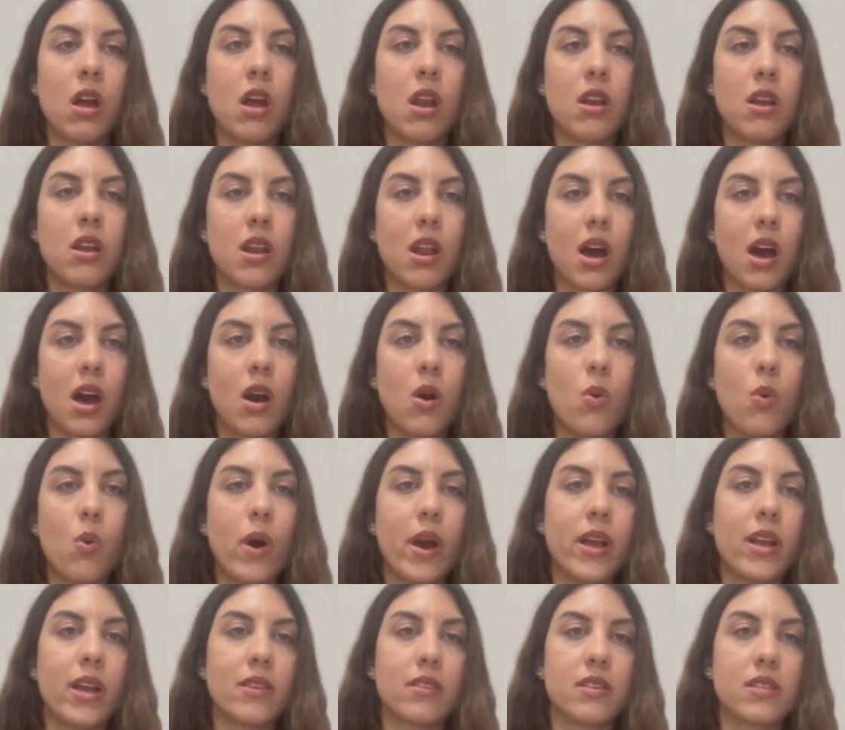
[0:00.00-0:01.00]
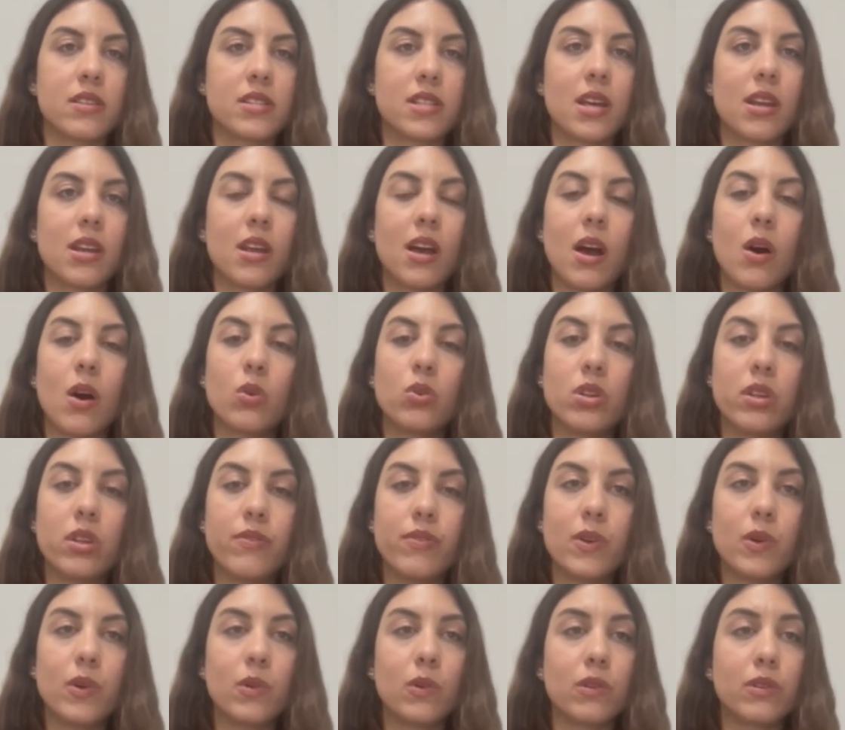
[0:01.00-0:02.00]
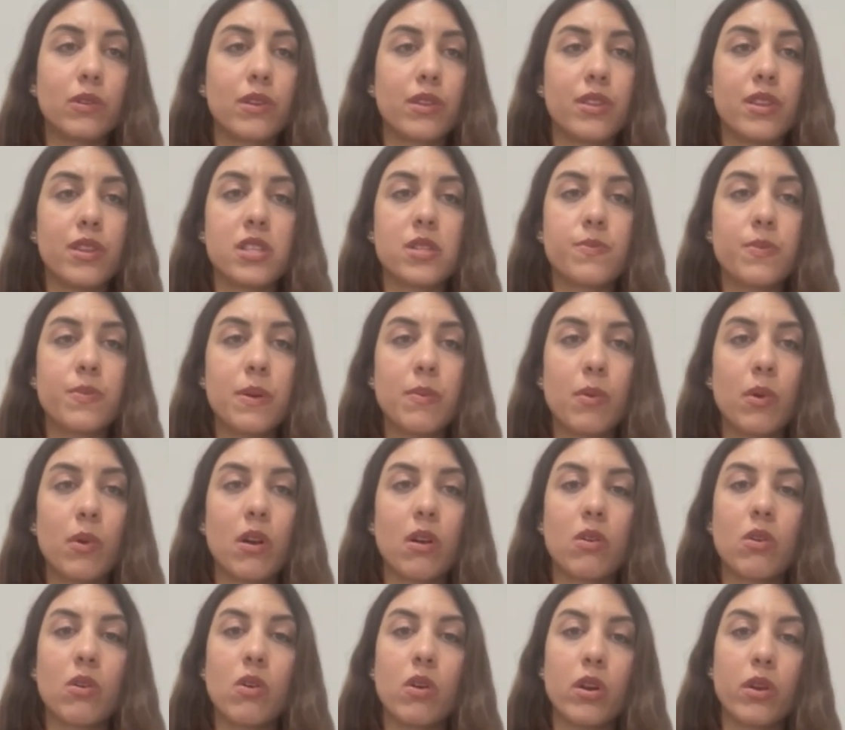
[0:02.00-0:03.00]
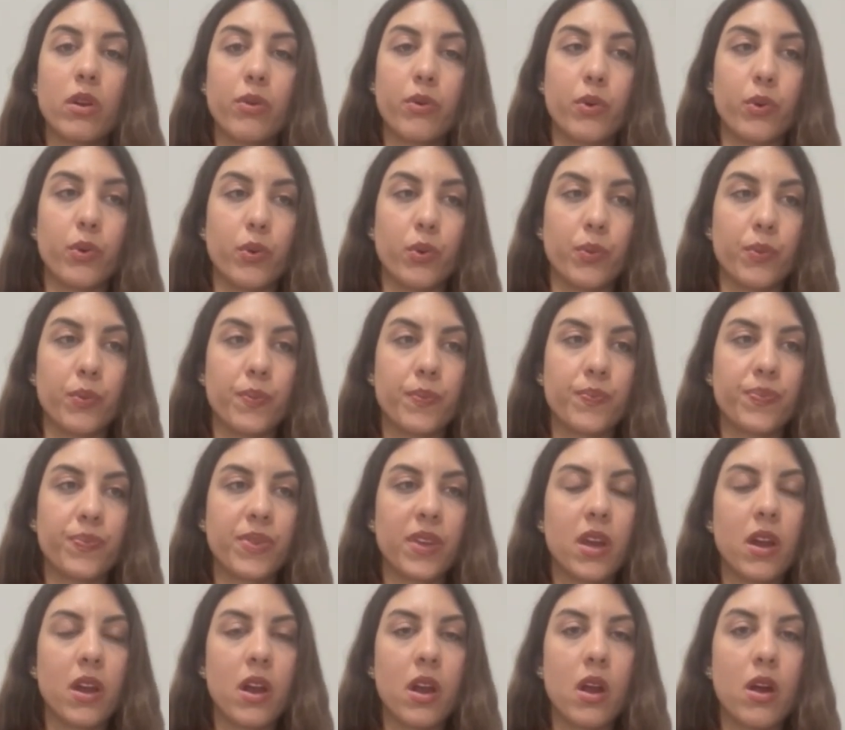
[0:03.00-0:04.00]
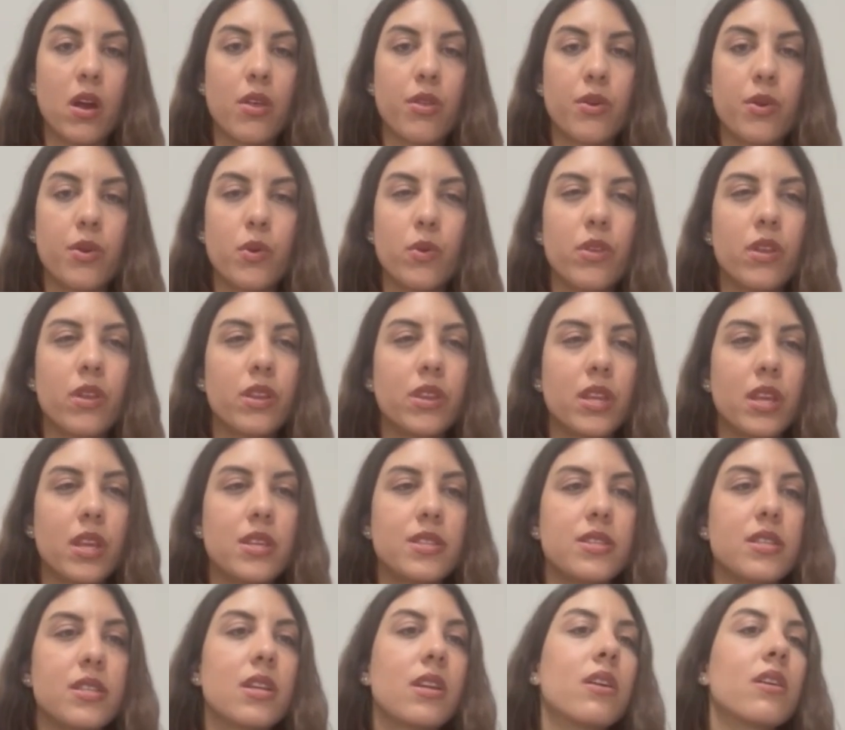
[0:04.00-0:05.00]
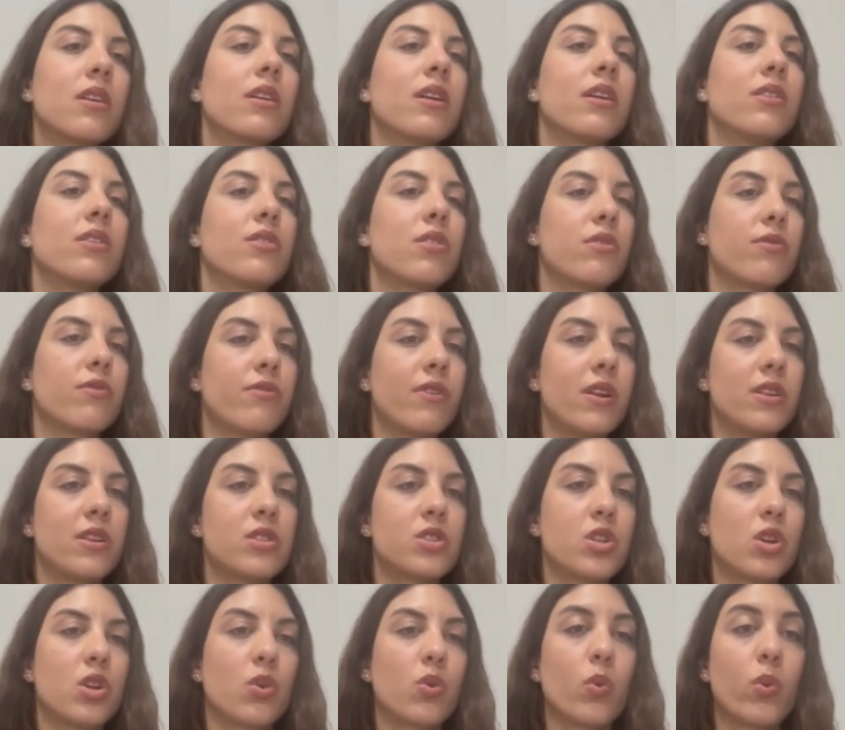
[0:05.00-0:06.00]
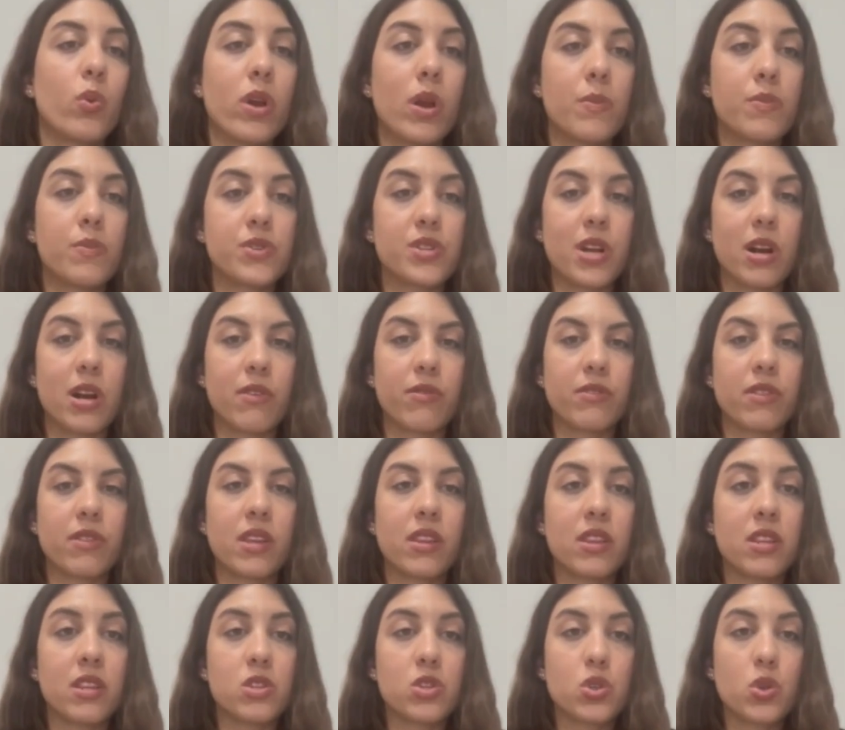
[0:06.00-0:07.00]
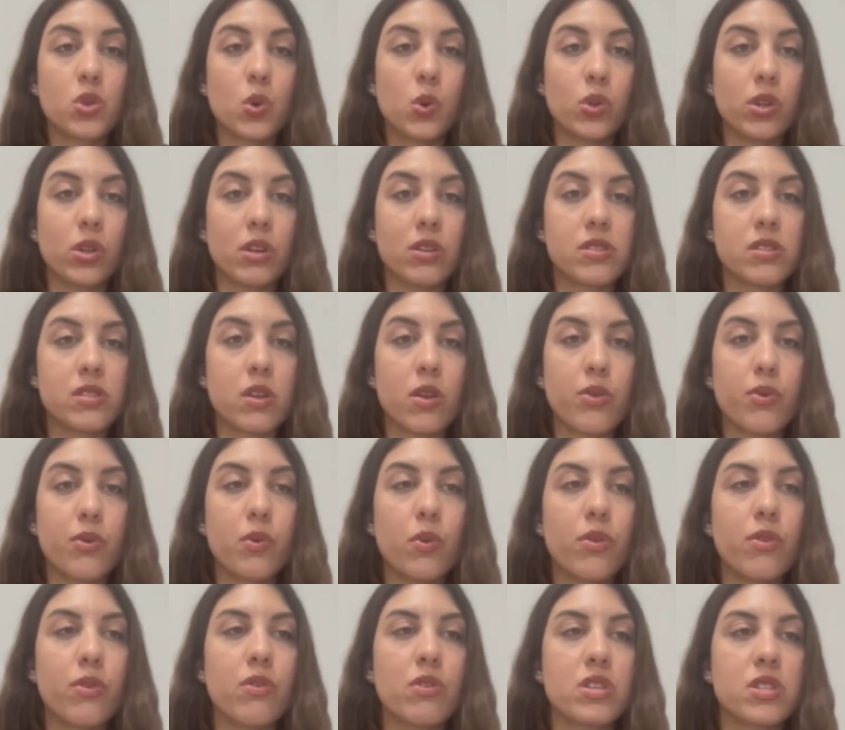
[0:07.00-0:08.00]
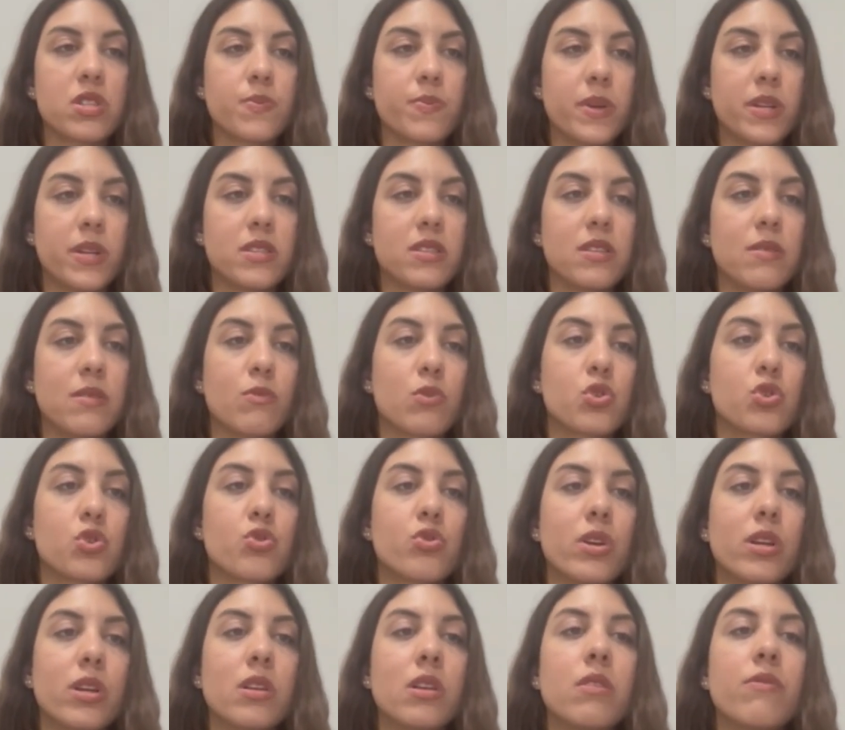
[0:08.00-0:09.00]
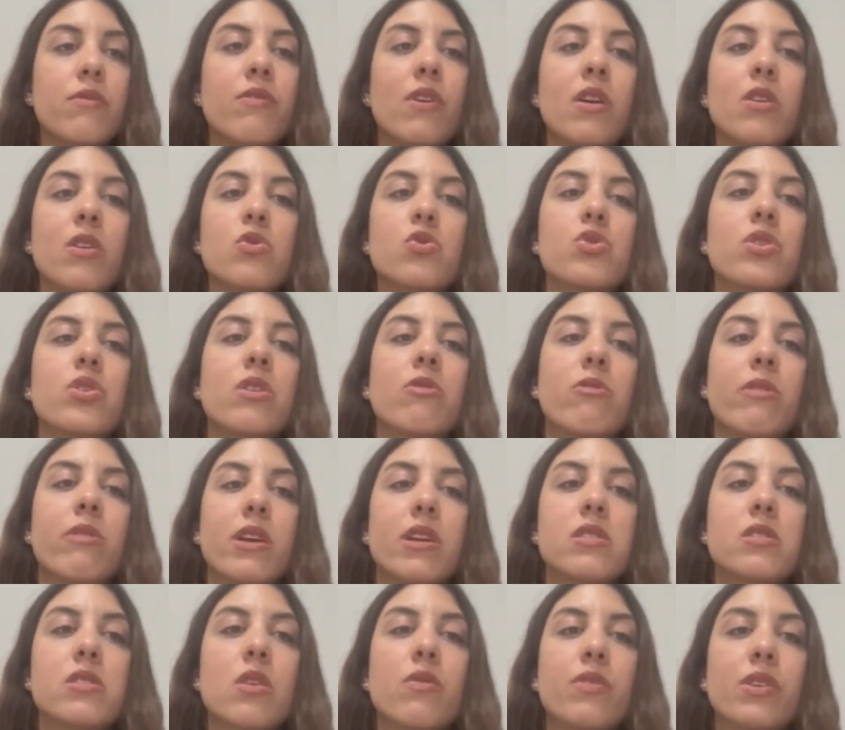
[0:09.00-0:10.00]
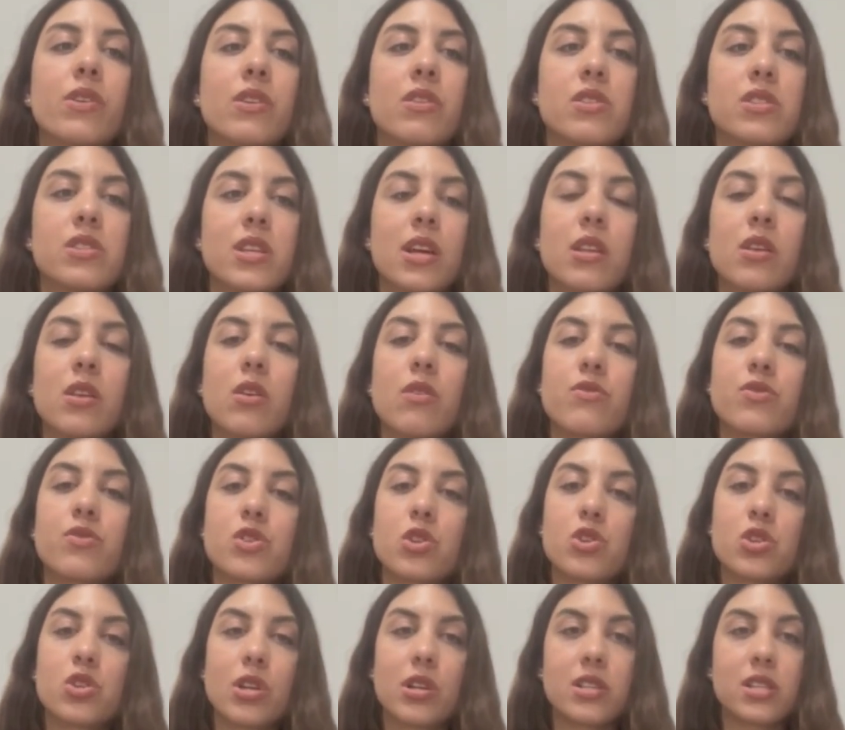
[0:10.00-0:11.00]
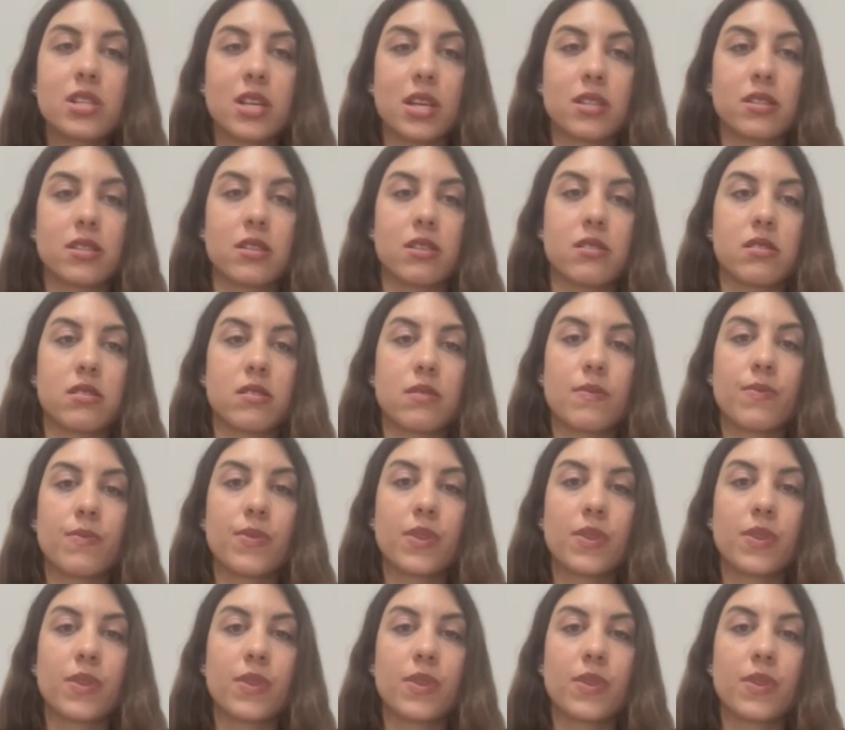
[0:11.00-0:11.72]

Now I understand how difficult these people are going through. Through the teaching intervention, we observed that the students, through their speech, demonstrated various degrees of understanding of social justice.